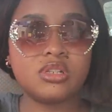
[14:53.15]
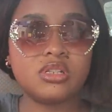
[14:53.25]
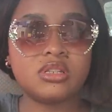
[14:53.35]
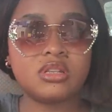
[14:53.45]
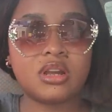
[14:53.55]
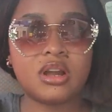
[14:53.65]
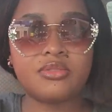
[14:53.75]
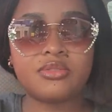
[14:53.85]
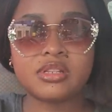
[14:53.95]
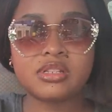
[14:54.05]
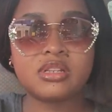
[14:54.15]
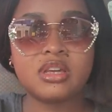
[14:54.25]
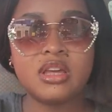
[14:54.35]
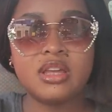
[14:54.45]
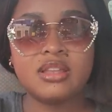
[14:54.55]
eat in the car first,
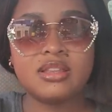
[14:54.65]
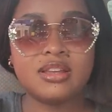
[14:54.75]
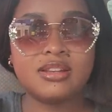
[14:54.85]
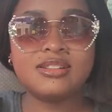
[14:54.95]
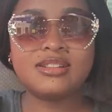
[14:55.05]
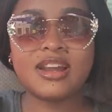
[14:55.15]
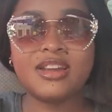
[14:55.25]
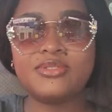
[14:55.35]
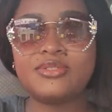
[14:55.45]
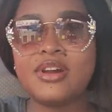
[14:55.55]
then drive